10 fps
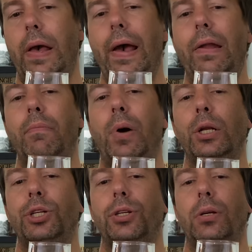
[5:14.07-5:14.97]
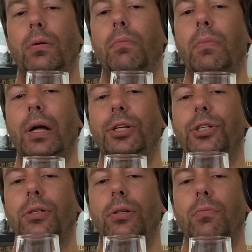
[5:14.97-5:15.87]
and much,
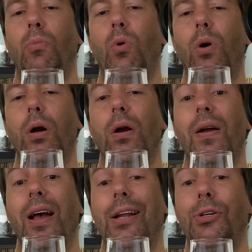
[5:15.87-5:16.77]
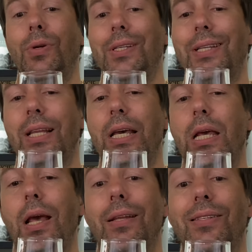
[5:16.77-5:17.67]
much more
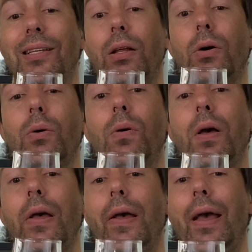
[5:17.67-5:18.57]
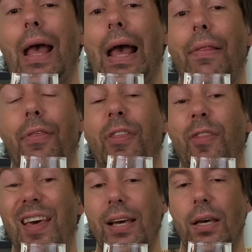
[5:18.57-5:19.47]
drizzly and slow and
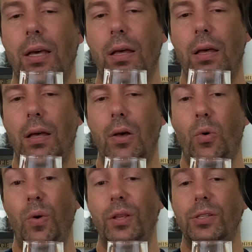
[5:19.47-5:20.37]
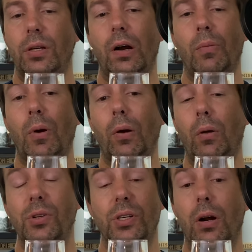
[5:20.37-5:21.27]
thick with cigar
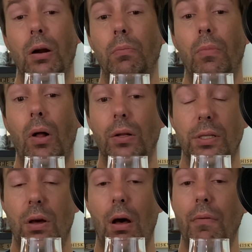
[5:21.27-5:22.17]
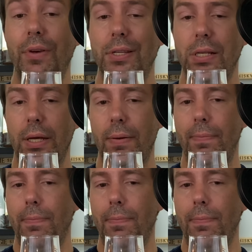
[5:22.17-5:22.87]
malt, obviously.